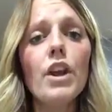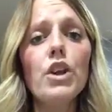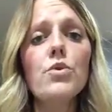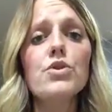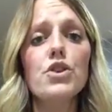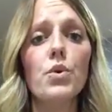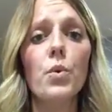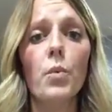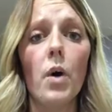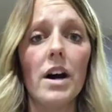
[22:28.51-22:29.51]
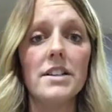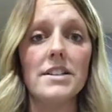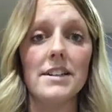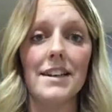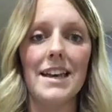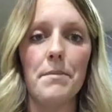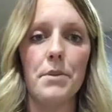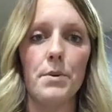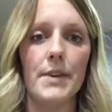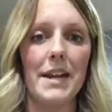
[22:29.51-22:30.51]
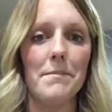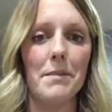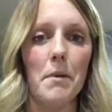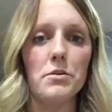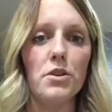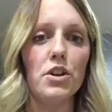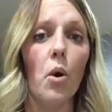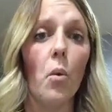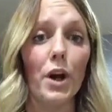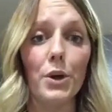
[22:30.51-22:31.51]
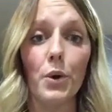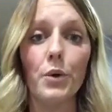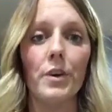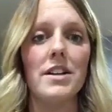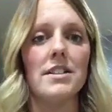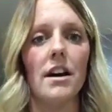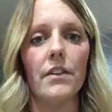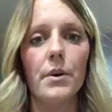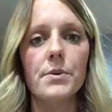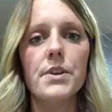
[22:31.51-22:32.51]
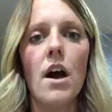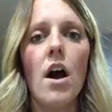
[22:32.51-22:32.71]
you do want to keep those at a minimum too. You don't want to go crazy on those.